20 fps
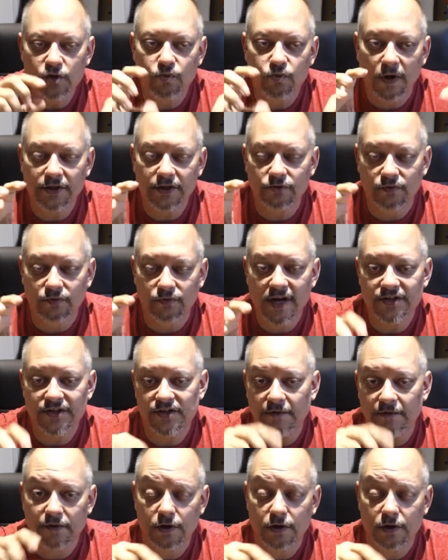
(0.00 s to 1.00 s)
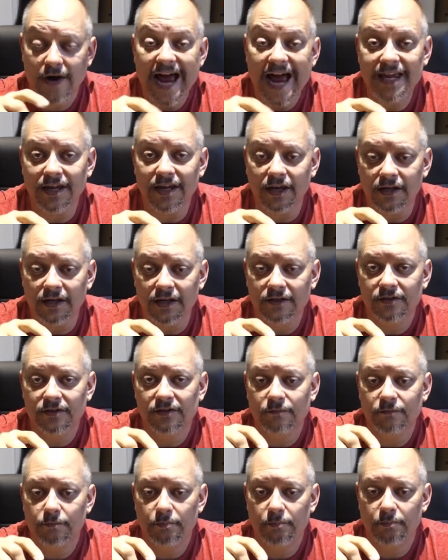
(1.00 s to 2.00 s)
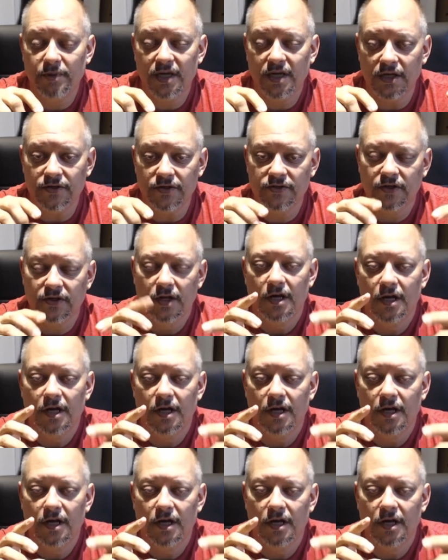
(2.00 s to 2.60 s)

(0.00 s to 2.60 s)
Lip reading: the risk of cracking it, because